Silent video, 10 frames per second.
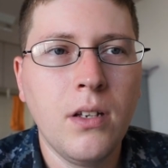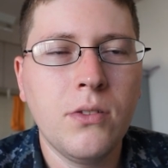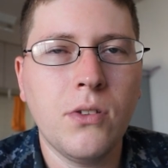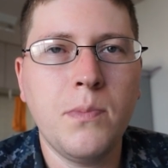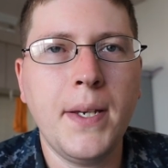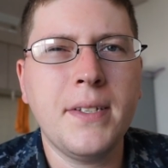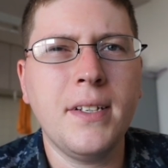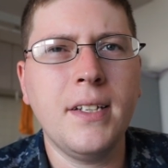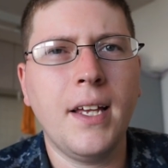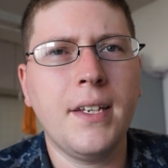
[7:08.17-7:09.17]
So it's
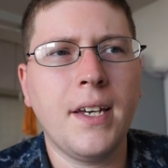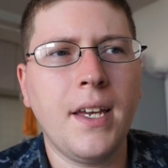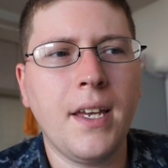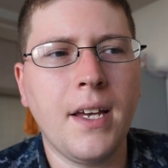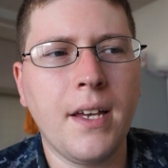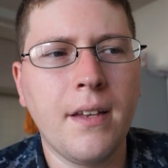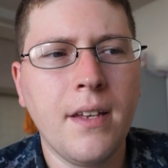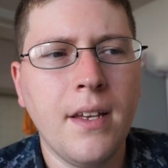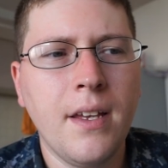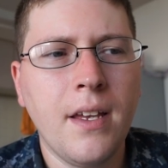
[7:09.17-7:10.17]
basically like a
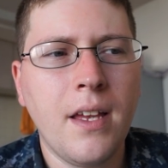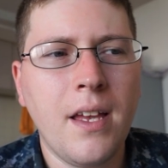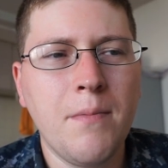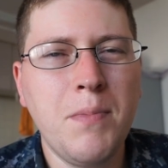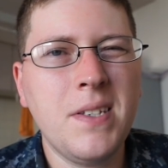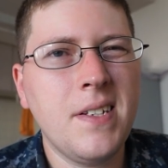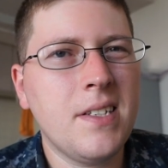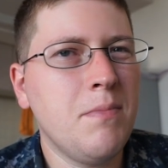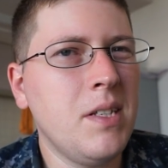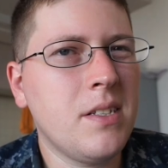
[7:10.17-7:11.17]

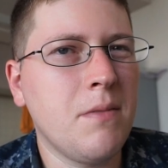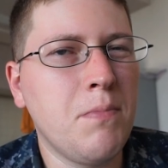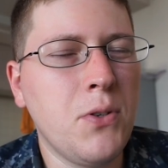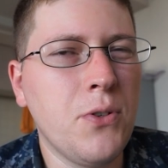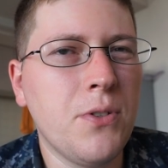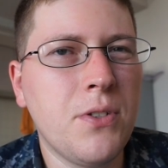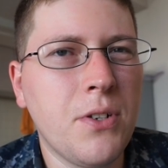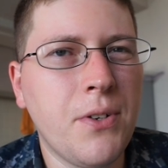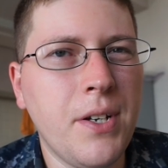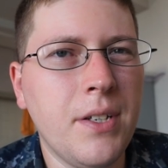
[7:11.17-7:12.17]
business meets computers
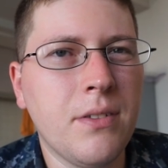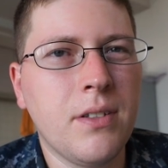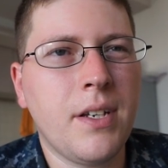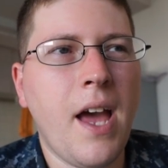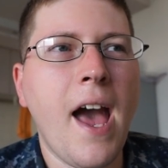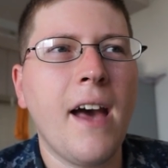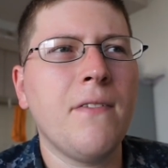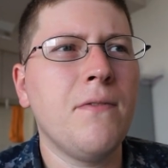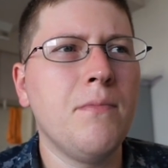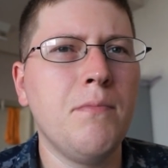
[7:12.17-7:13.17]
degree. So it's like a
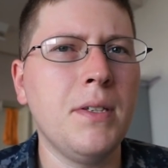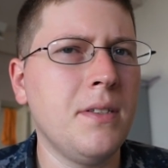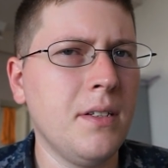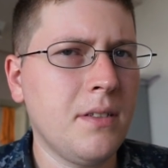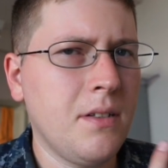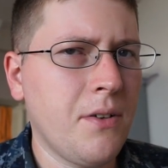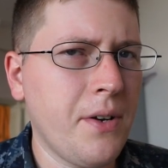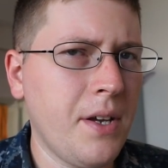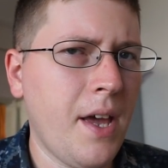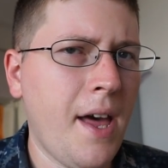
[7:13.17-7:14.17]
half business
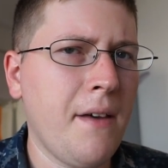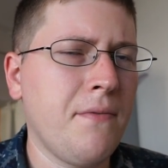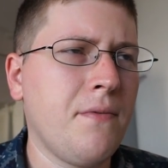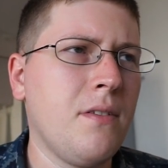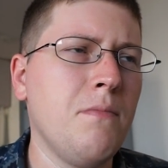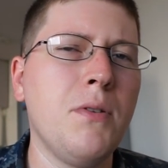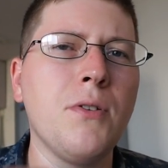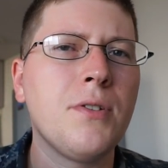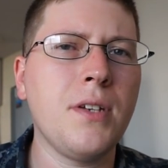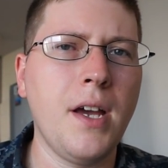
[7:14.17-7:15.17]
degree, half
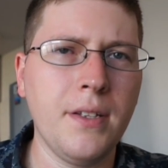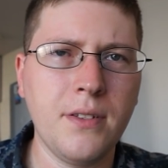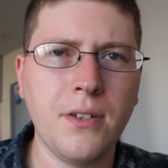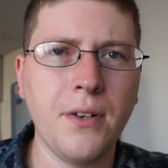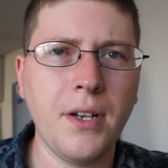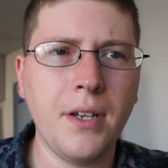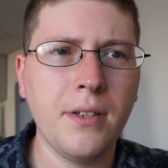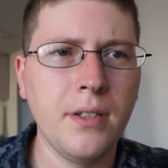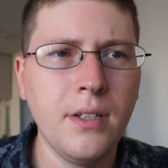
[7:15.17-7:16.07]
computer science degree.